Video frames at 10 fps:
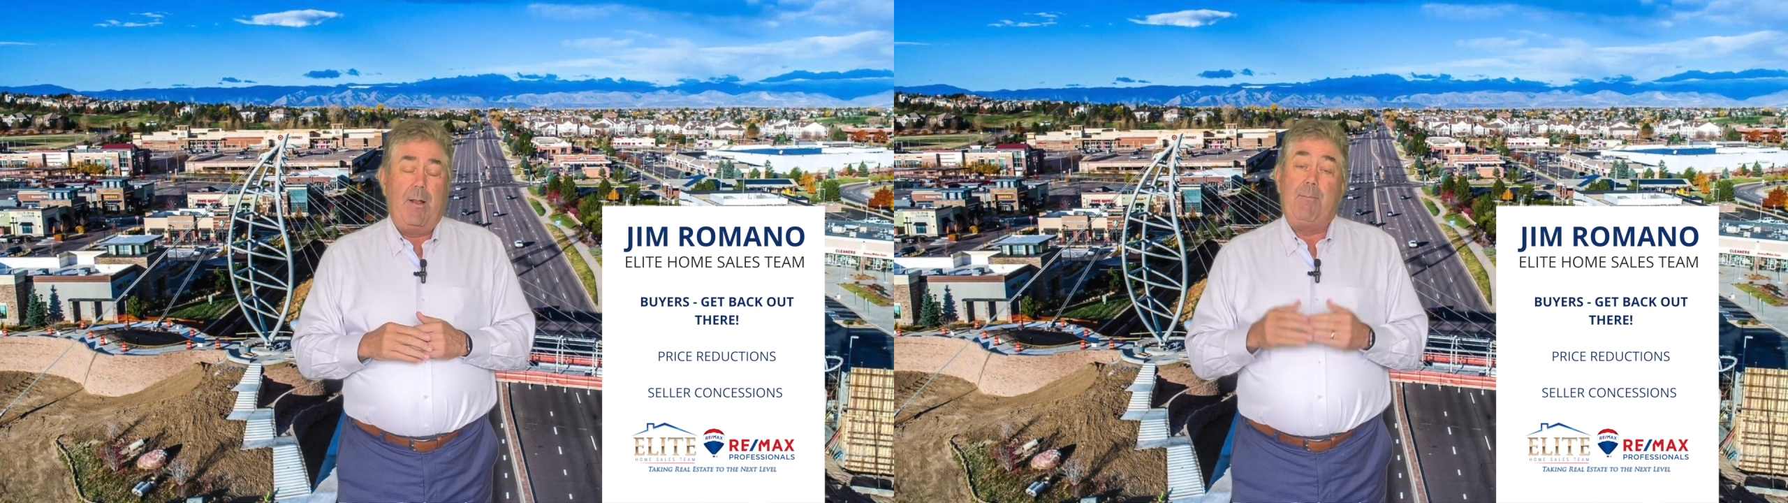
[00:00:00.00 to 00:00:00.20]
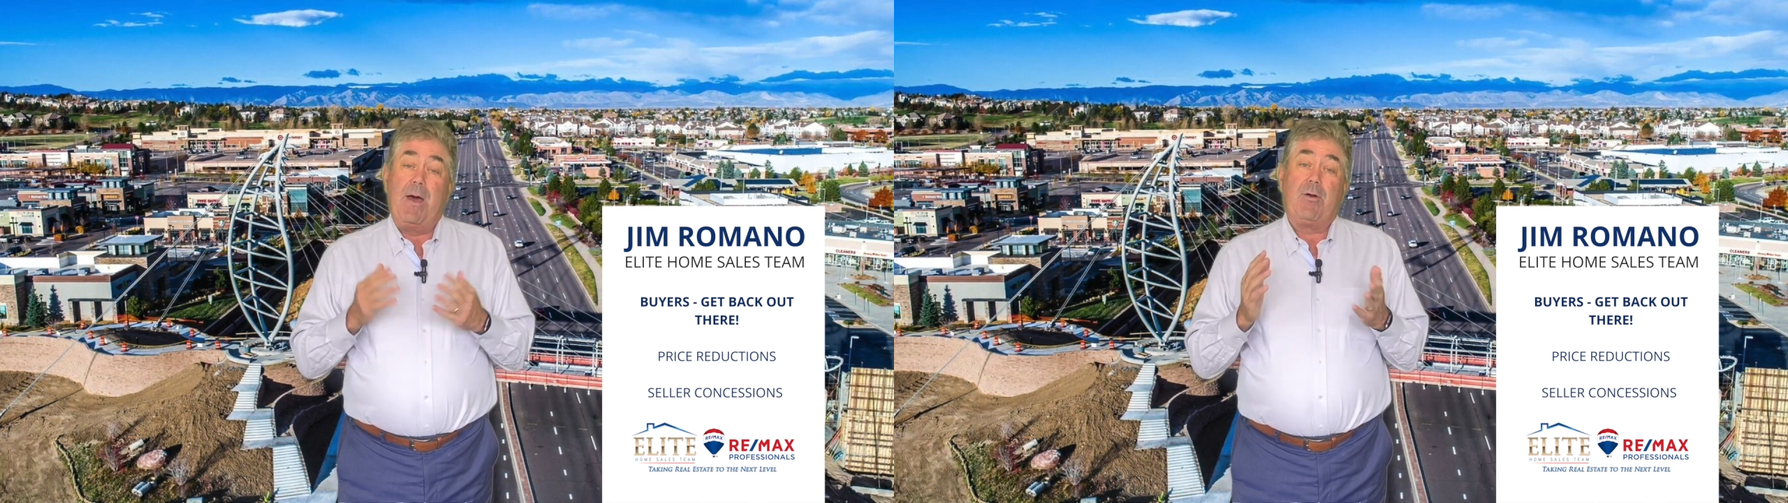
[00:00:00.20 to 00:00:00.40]

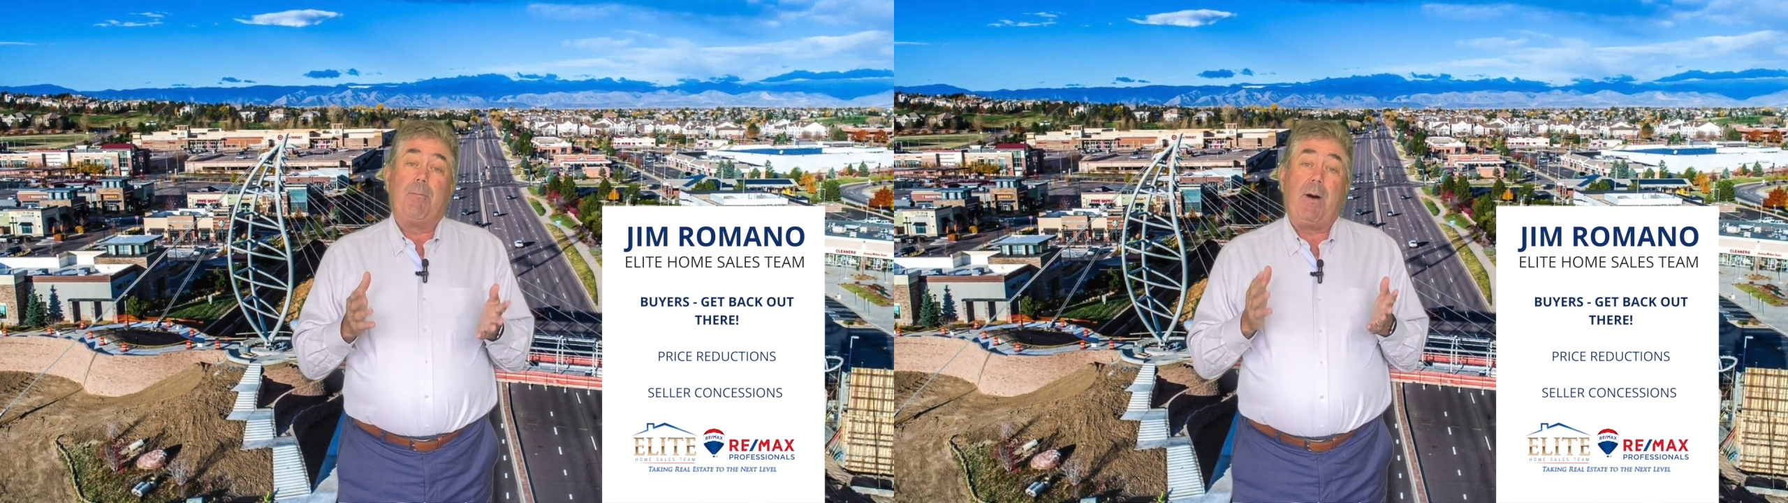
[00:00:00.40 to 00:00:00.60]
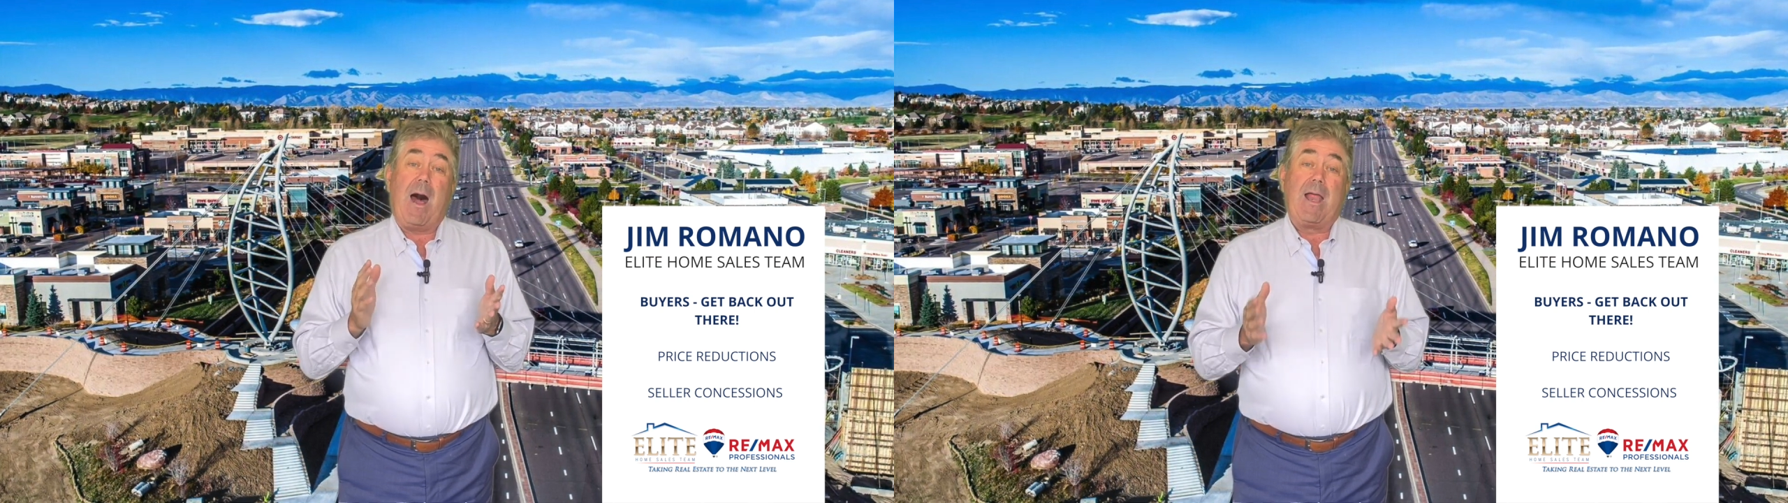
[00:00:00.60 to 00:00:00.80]
Better to
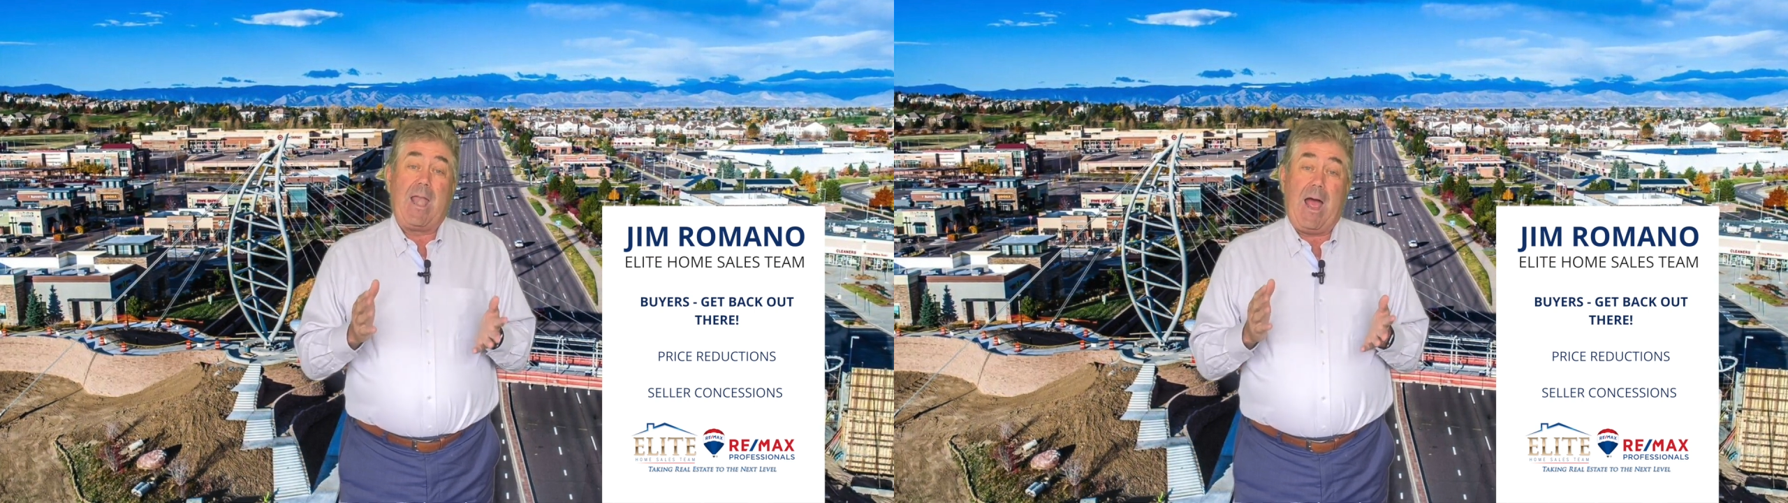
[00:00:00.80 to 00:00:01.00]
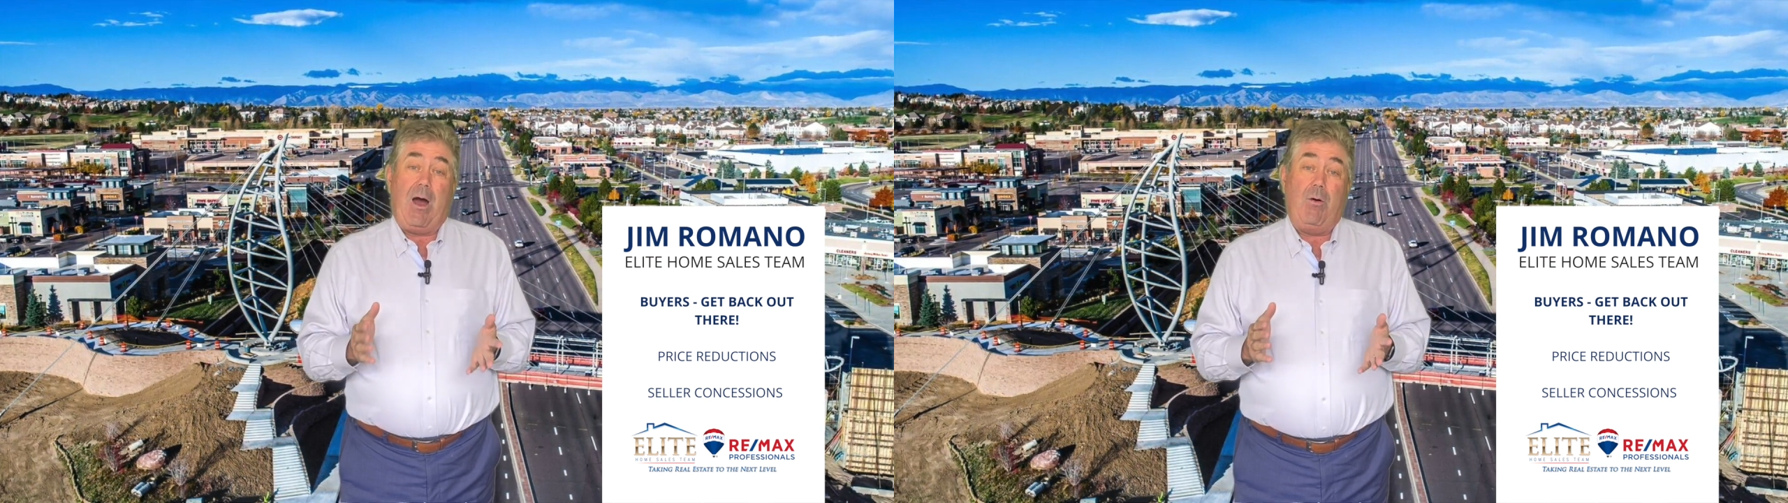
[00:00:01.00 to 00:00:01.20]
buy
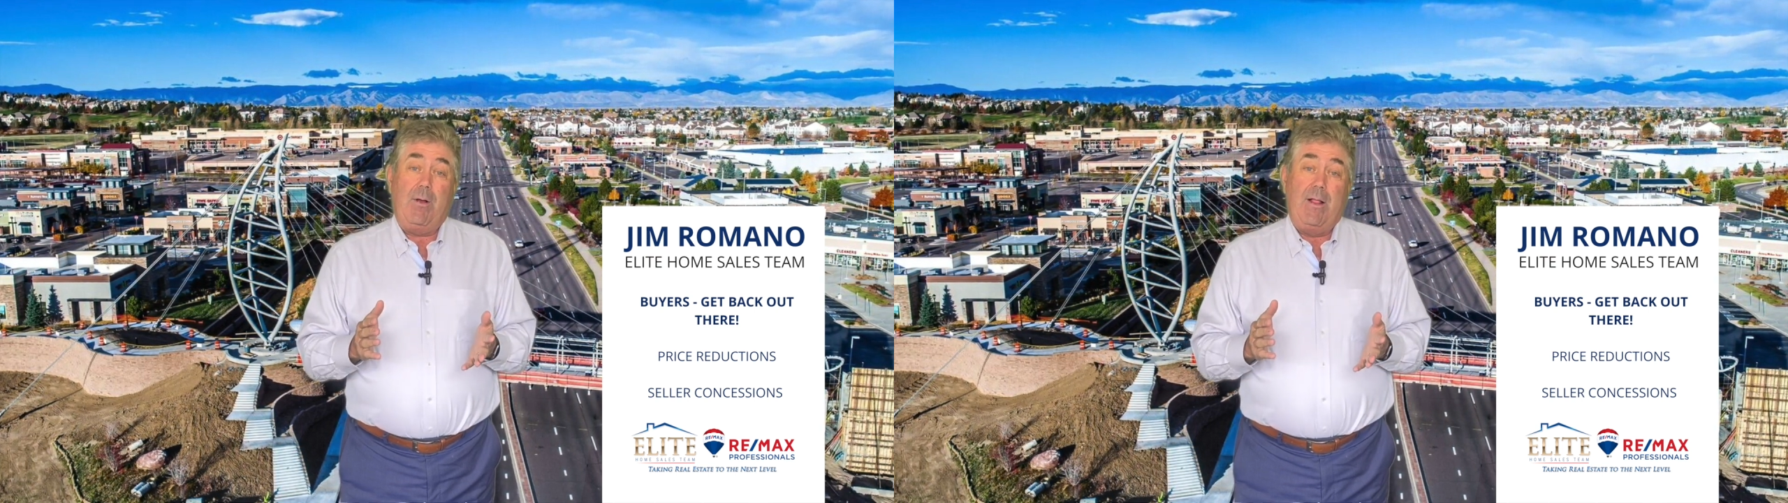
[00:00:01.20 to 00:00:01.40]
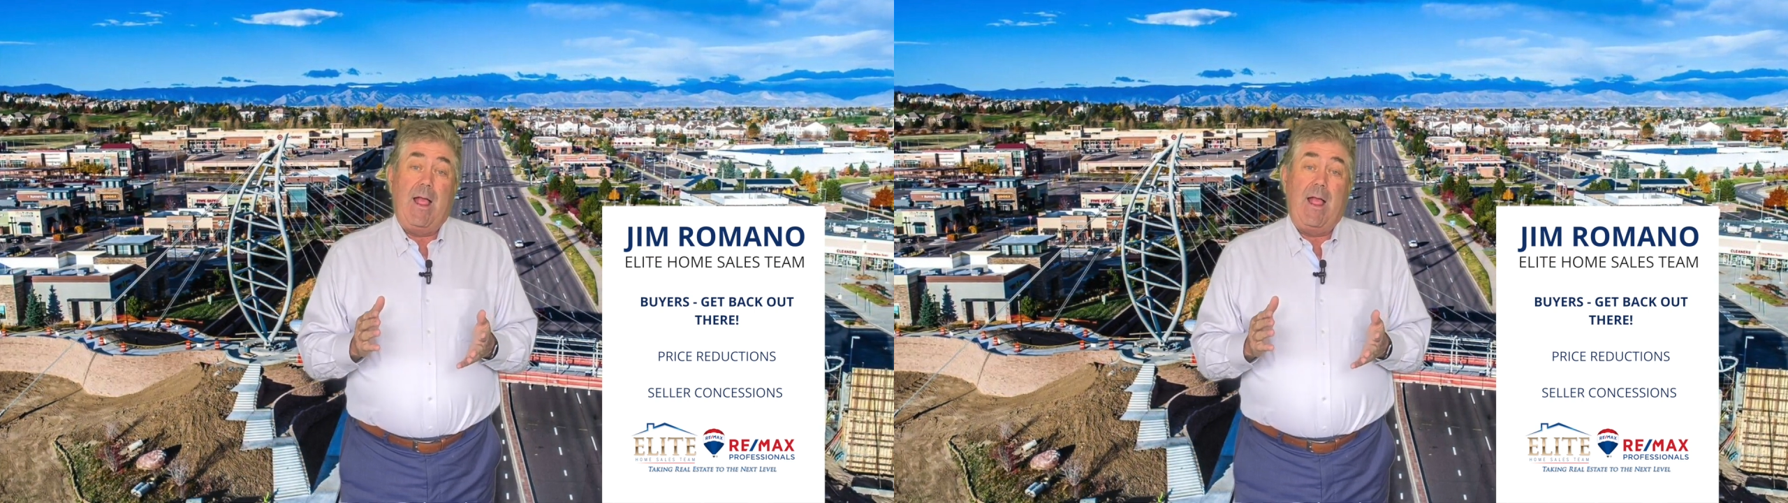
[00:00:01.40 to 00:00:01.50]
now